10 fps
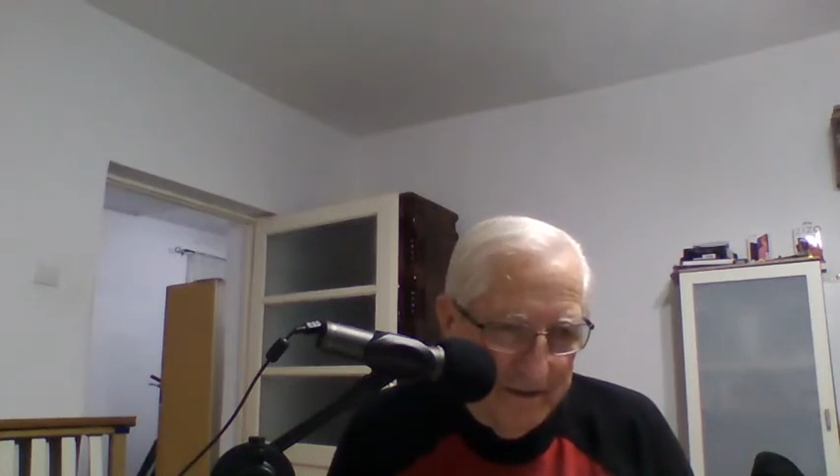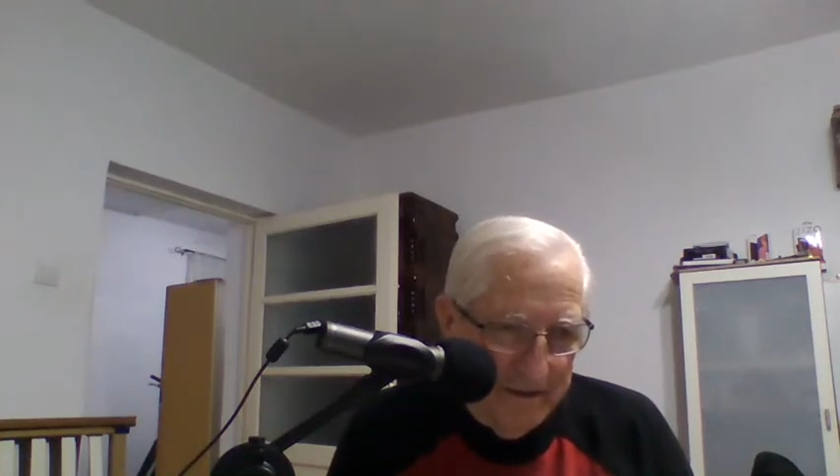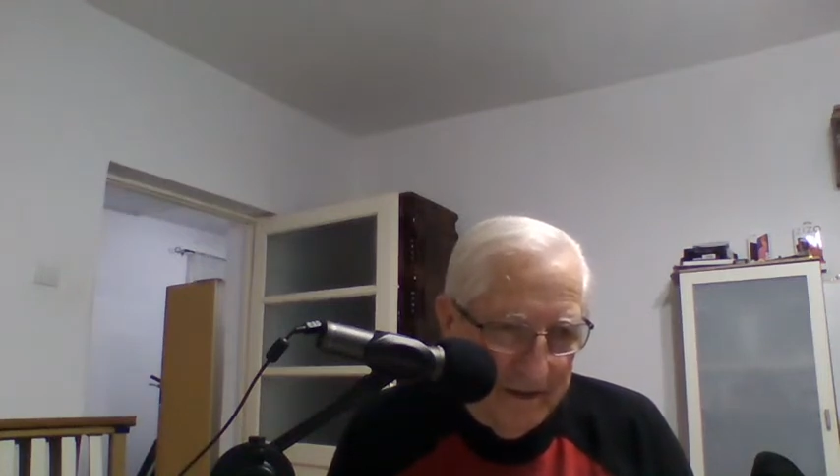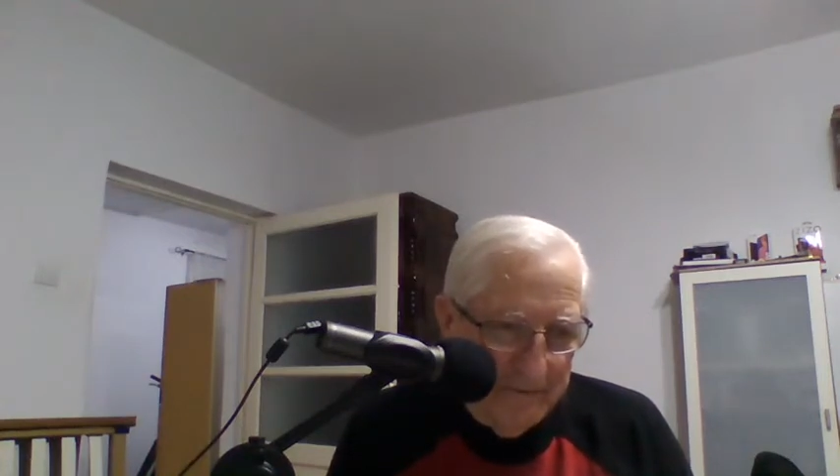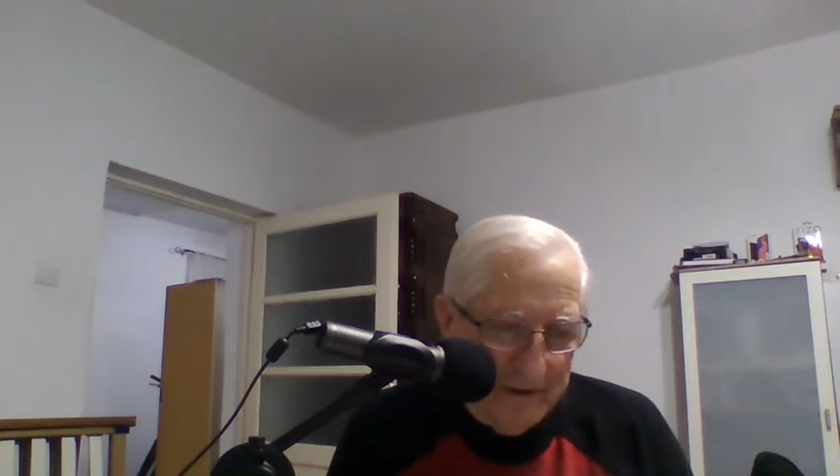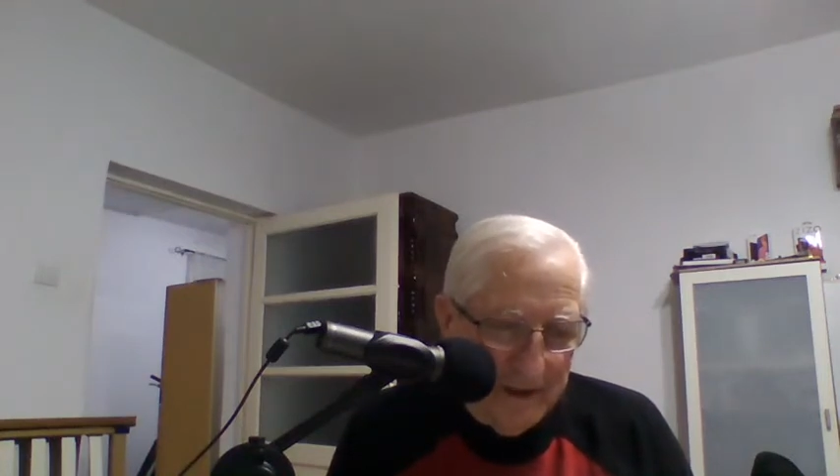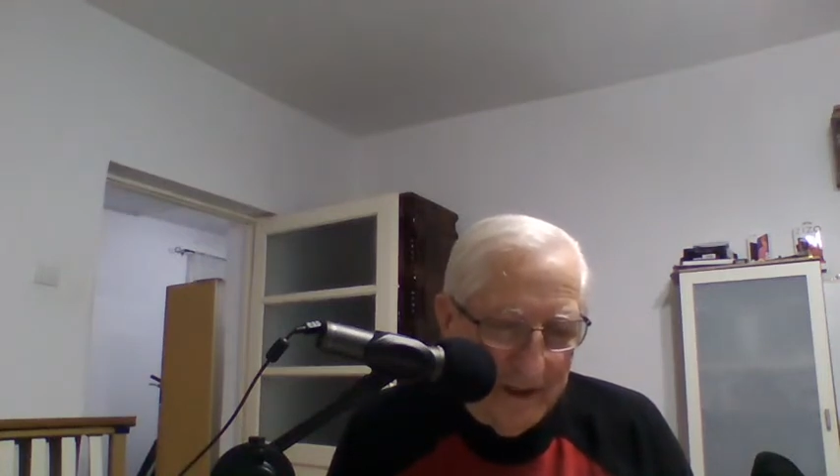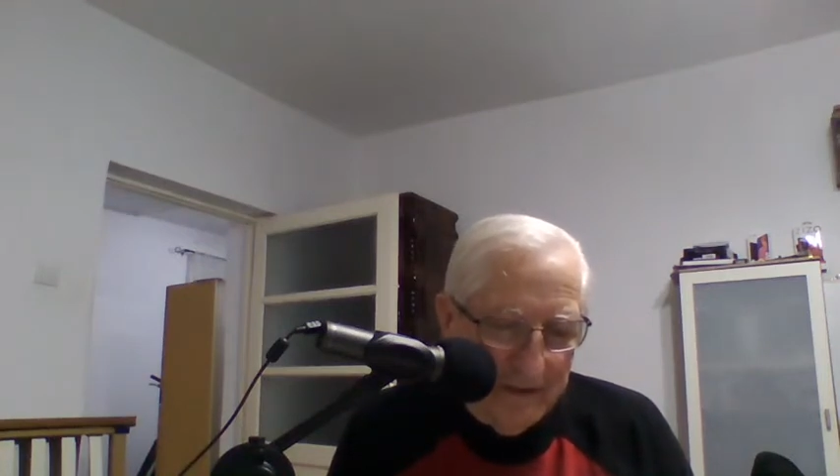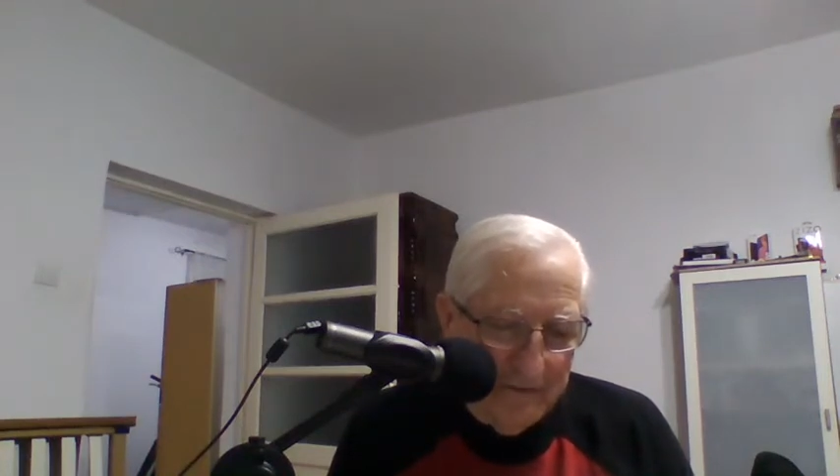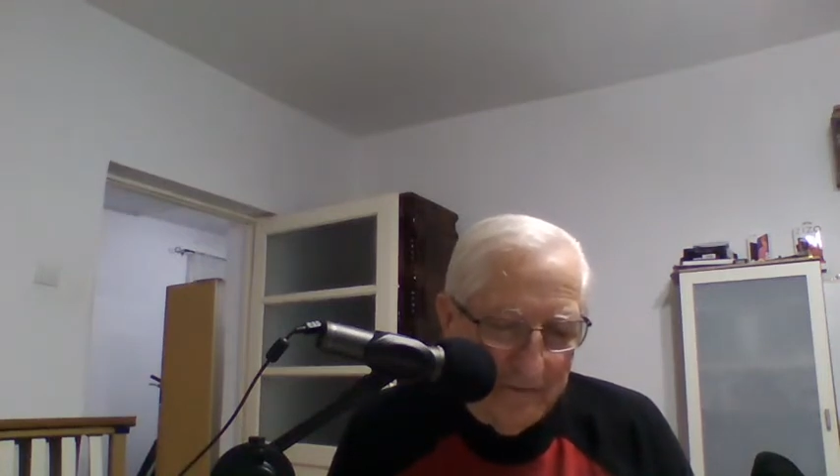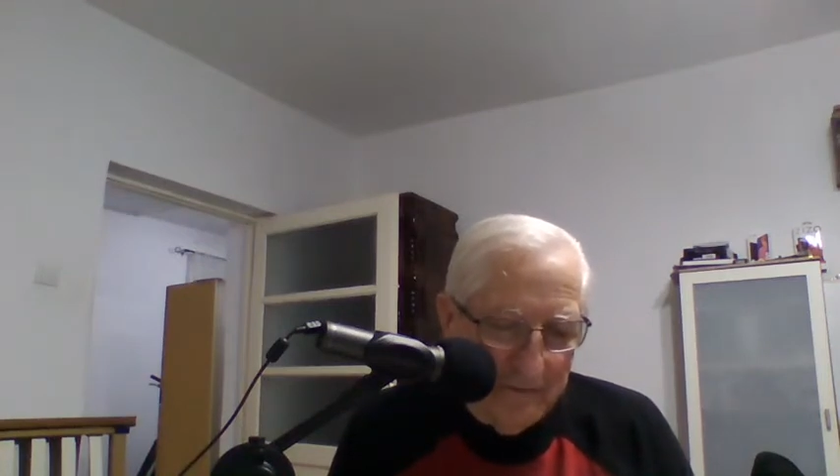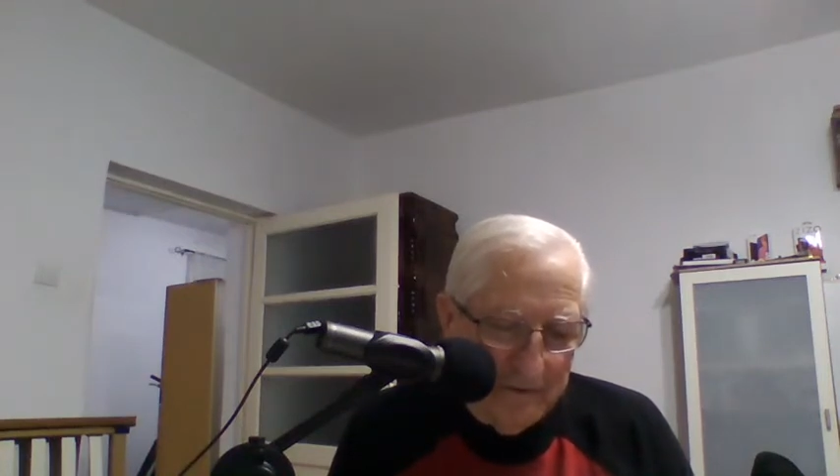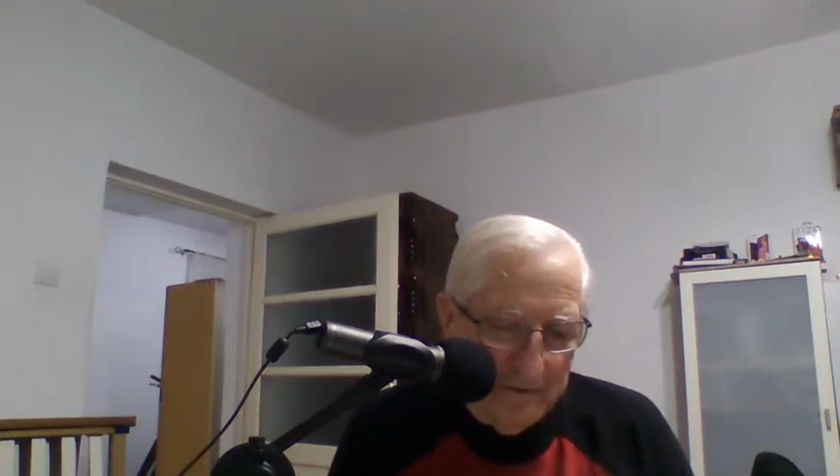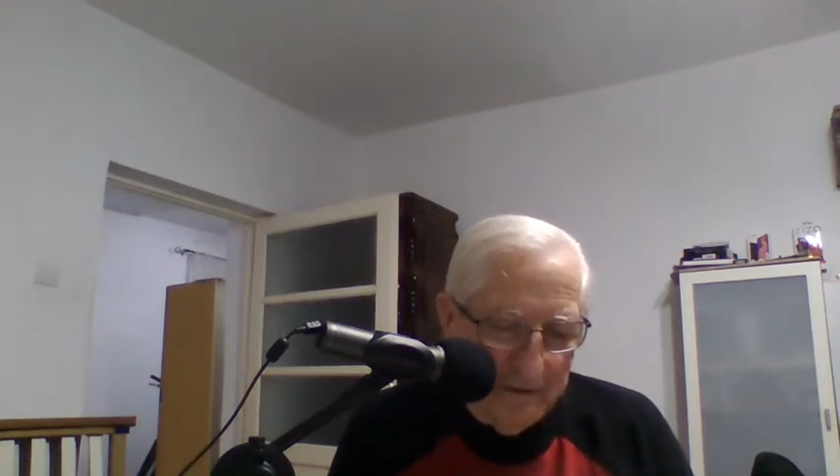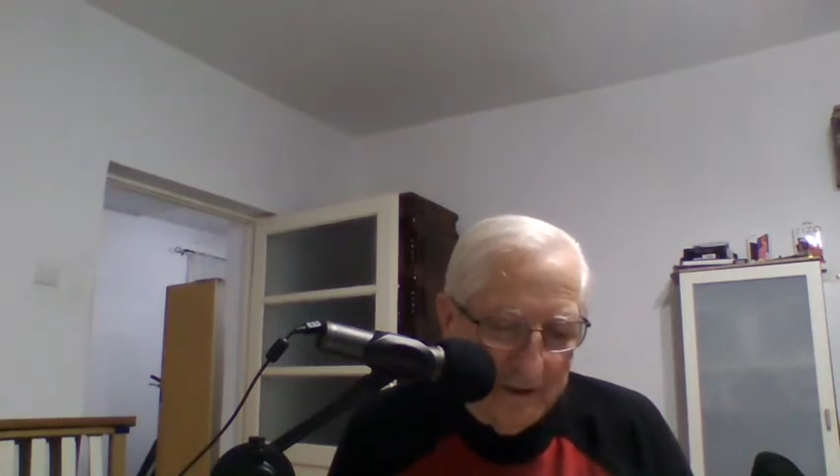he was the light of the
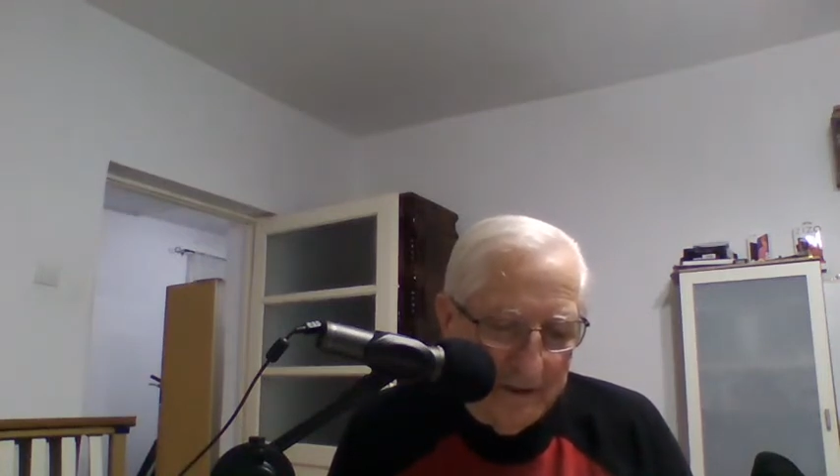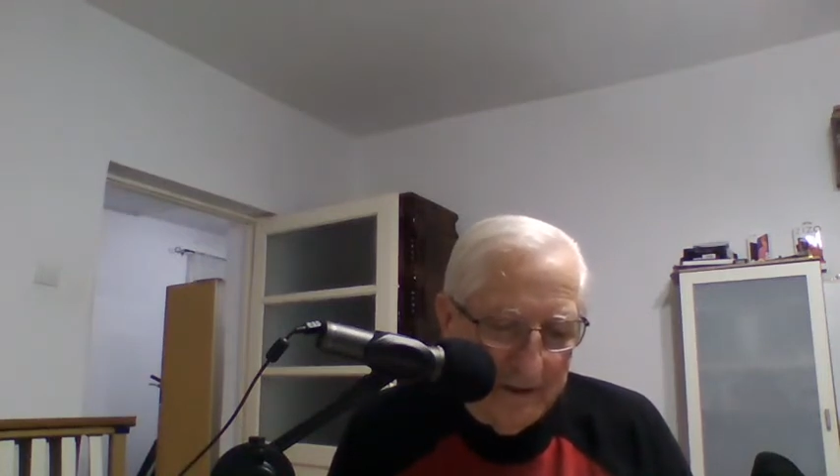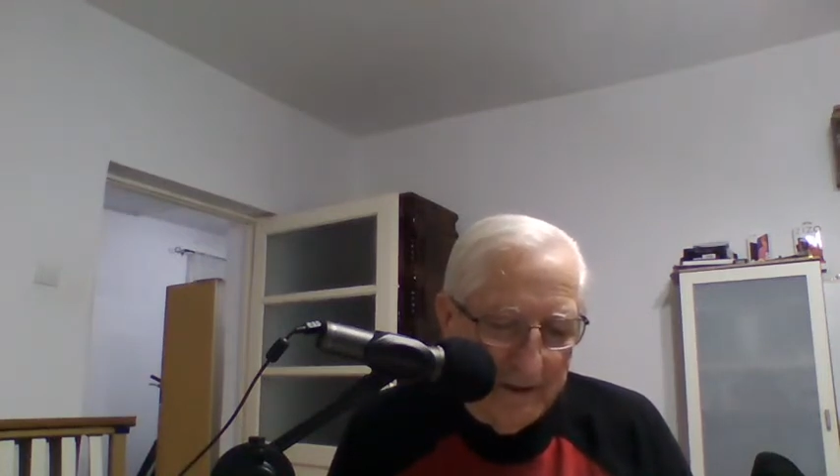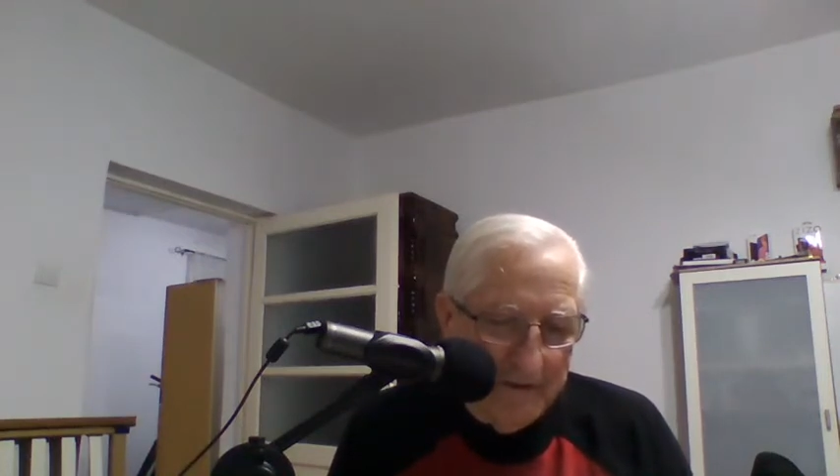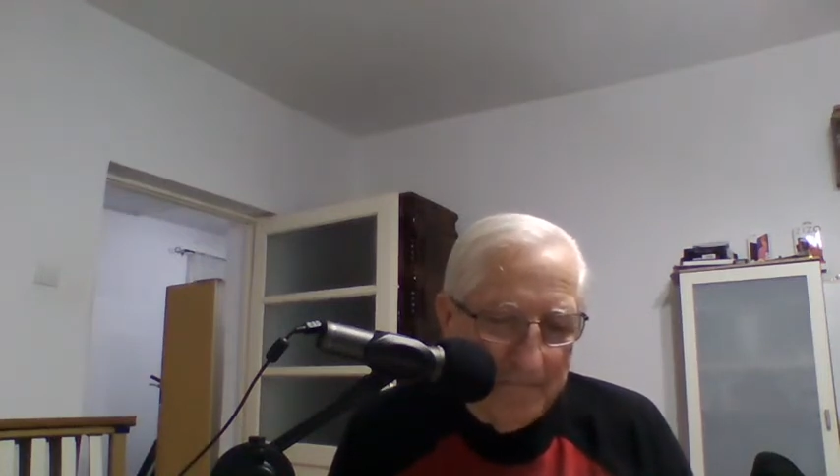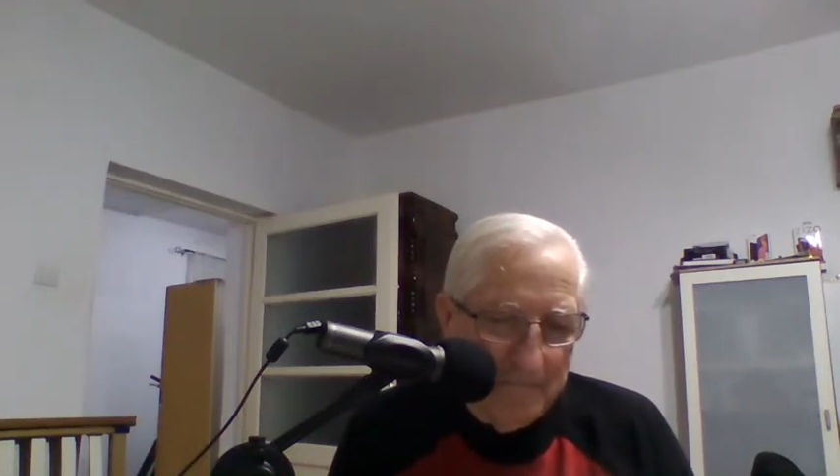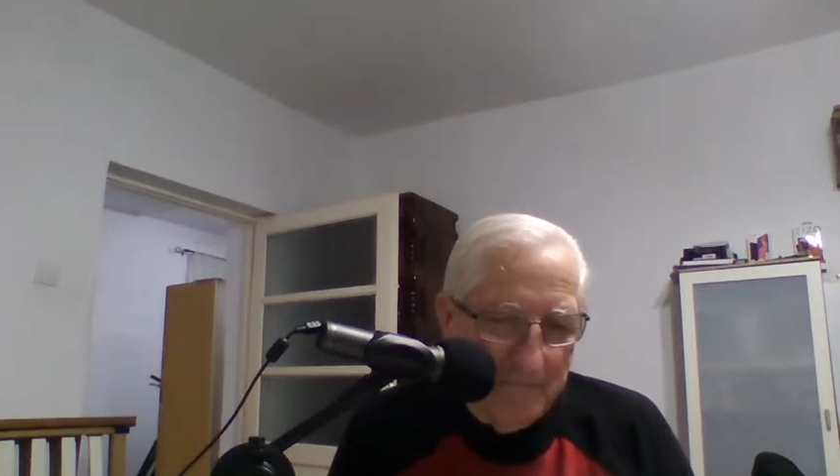world, and